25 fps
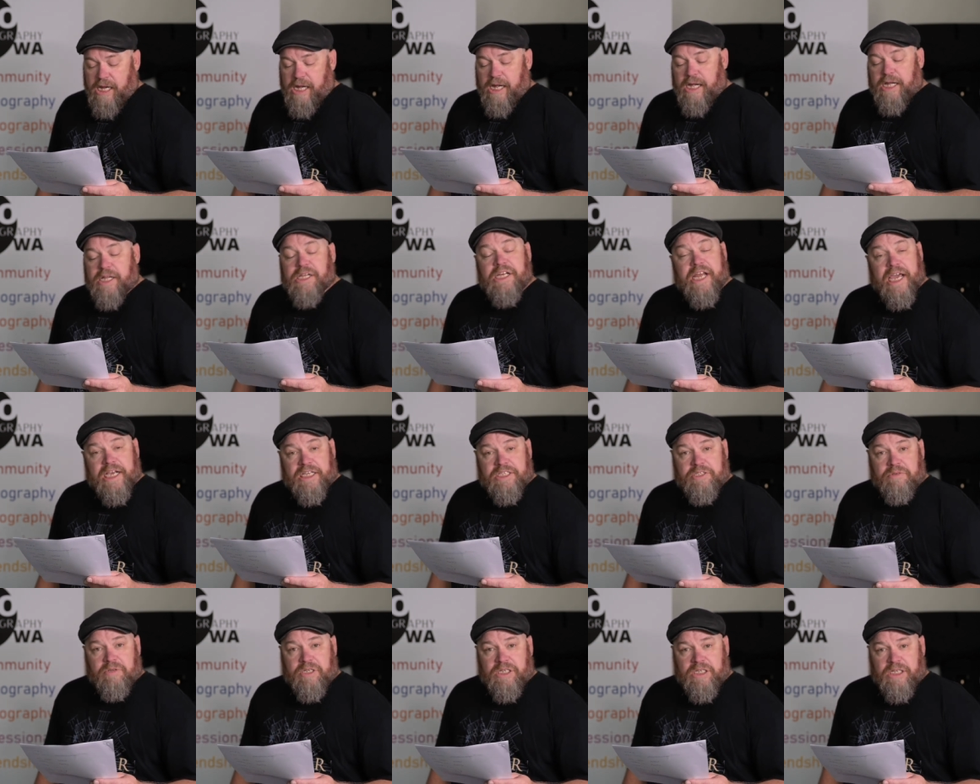
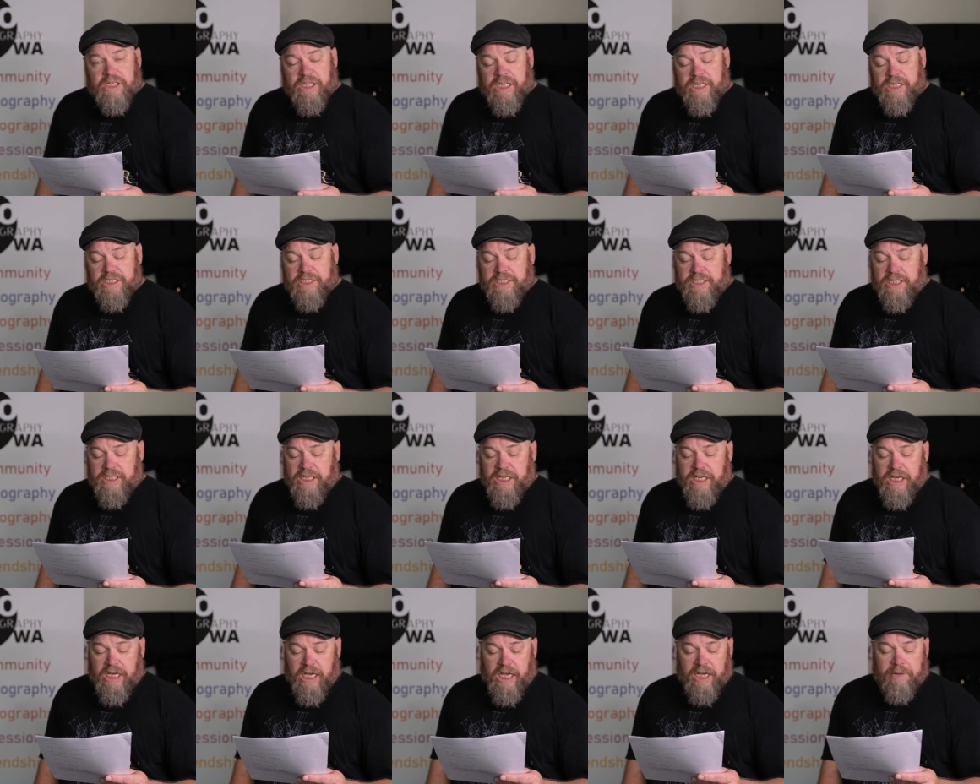Next one is
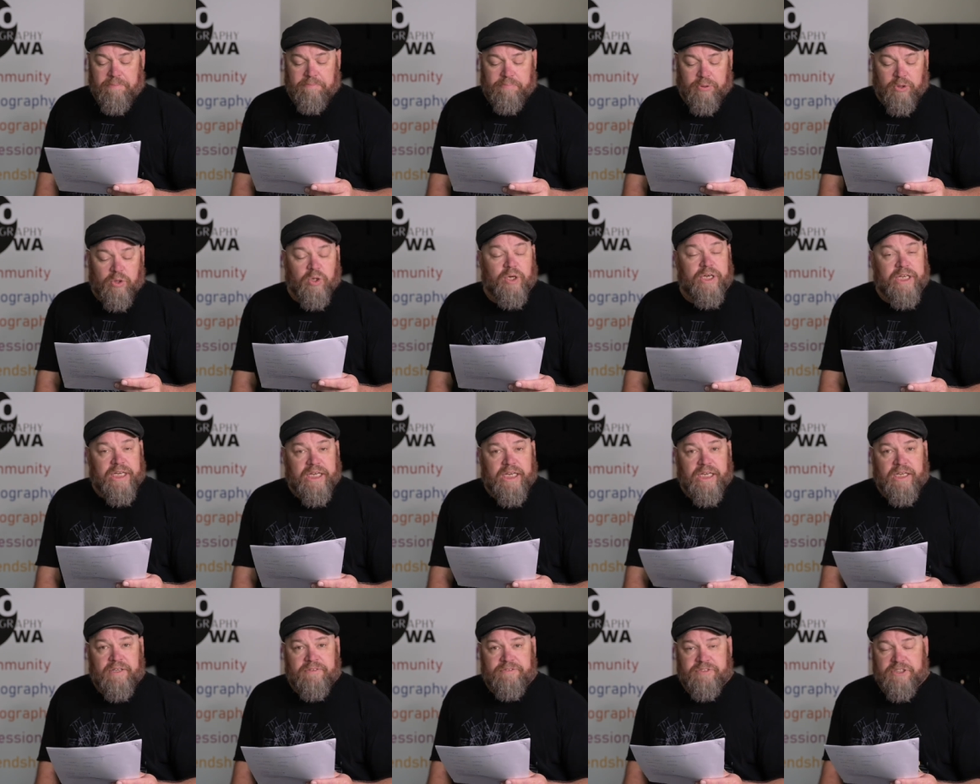the
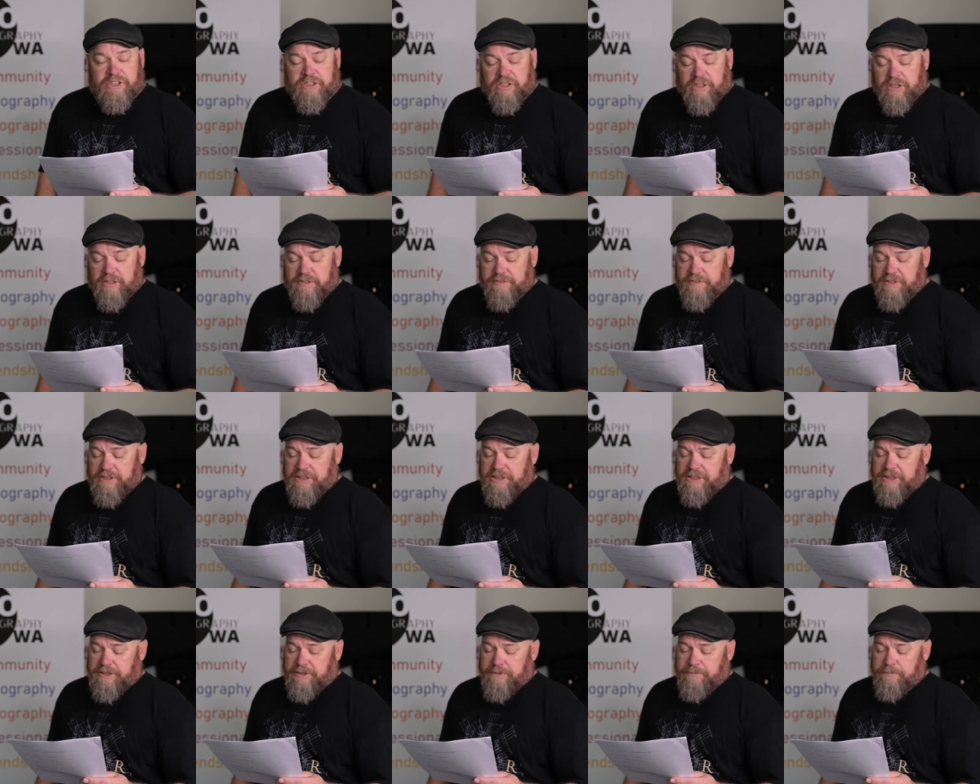employee
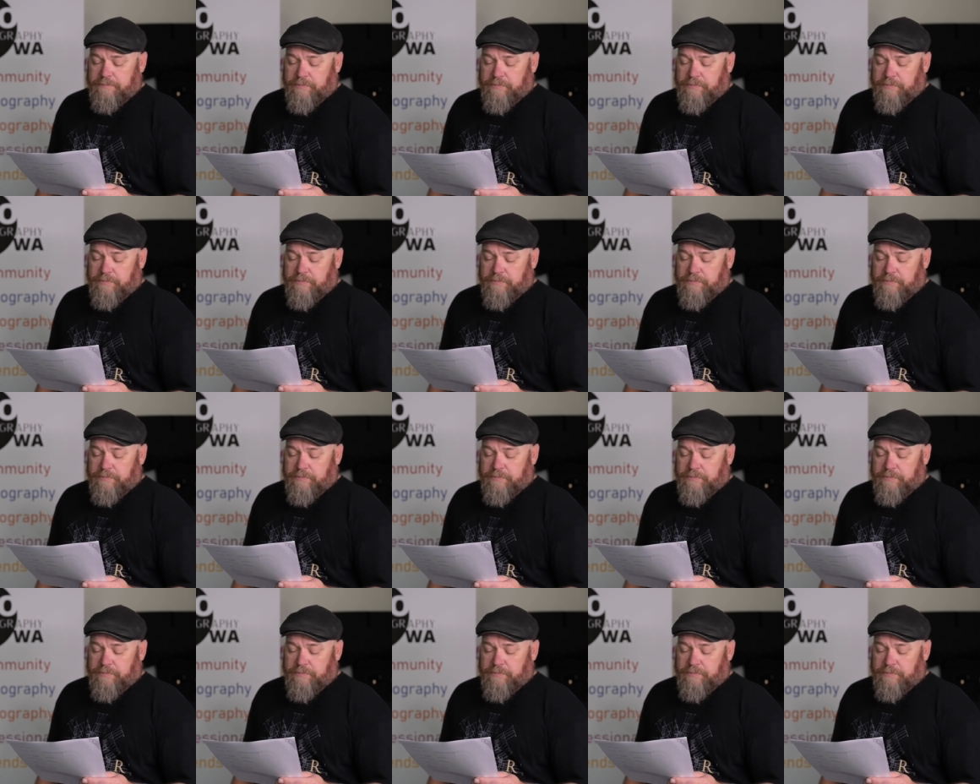photographers.